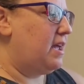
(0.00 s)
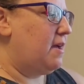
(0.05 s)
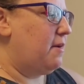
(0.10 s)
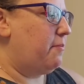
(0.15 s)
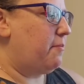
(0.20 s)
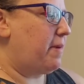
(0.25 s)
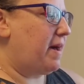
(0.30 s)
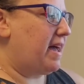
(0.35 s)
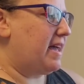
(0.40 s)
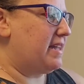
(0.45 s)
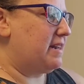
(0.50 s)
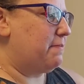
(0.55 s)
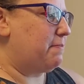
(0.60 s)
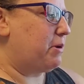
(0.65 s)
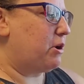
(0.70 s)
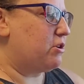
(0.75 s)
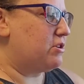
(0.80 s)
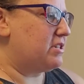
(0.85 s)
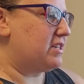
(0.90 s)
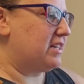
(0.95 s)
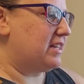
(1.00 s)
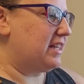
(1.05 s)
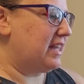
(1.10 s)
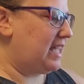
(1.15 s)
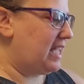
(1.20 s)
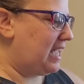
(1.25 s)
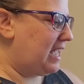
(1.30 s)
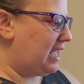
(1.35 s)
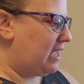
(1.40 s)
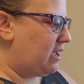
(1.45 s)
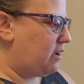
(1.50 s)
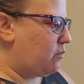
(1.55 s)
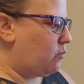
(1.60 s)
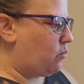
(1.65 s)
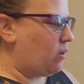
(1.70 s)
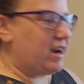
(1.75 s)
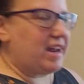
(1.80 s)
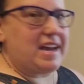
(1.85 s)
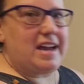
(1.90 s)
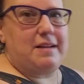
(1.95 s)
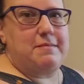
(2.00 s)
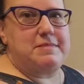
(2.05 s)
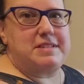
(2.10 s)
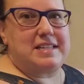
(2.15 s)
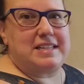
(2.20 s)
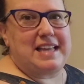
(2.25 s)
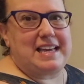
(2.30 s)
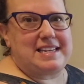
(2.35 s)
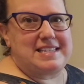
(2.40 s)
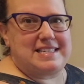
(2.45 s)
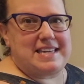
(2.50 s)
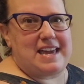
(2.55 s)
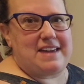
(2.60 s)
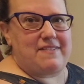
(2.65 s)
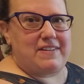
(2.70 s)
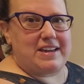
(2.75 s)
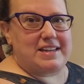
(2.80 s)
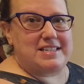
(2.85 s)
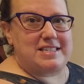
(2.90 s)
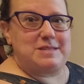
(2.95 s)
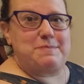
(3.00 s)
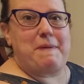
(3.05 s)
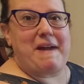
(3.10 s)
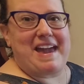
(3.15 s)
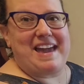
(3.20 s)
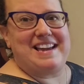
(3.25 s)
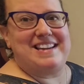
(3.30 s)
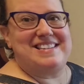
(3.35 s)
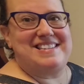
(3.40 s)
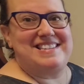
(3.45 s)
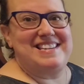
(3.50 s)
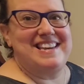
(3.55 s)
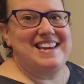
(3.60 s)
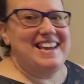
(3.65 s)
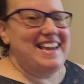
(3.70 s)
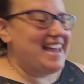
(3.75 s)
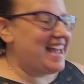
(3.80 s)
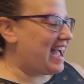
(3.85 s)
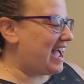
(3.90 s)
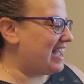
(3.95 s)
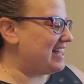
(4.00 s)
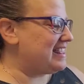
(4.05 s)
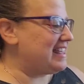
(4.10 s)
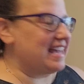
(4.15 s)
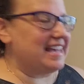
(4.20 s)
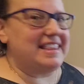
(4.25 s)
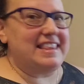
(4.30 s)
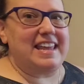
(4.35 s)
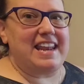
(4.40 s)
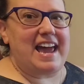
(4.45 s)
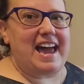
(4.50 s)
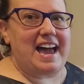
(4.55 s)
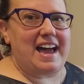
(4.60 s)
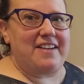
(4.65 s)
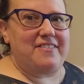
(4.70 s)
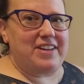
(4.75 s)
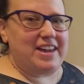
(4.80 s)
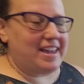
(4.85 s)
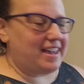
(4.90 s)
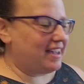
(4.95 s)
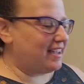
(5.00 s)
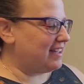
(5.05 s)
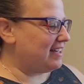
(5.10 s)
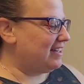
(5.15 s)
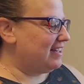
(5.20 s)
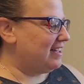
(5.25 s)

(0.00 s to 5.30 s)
But personally, when it comes to like saving space, I think that having